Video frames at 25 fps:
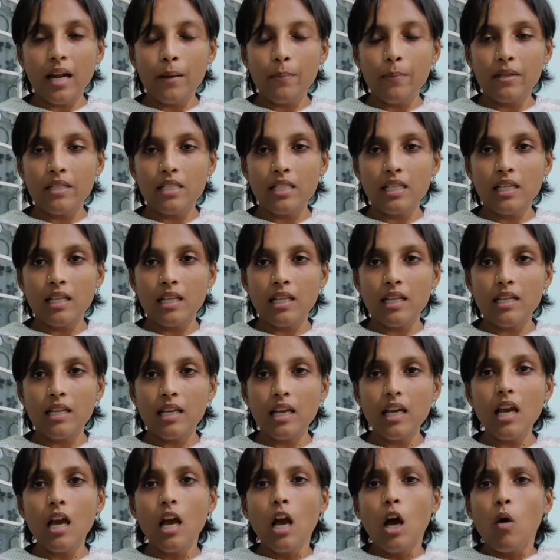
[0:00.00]
that particular
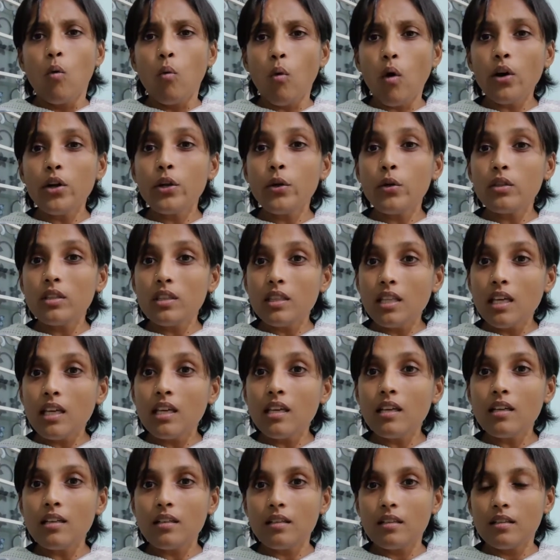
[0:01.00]
day, what do you
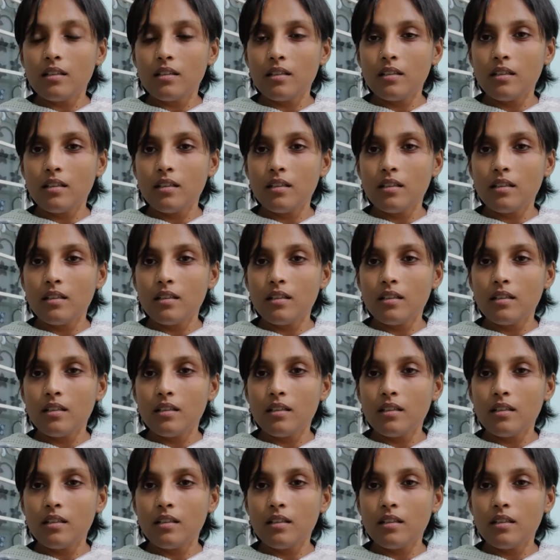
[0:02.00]
think